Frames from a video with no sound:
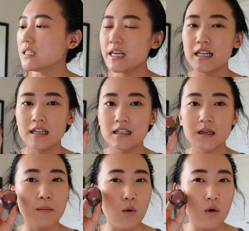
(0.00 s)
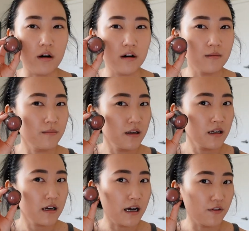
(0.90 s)
it is more
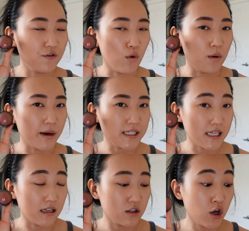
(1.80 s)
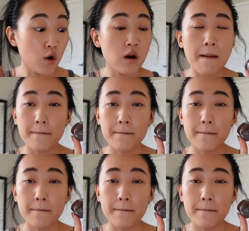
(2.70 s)
kind of for my skin tone,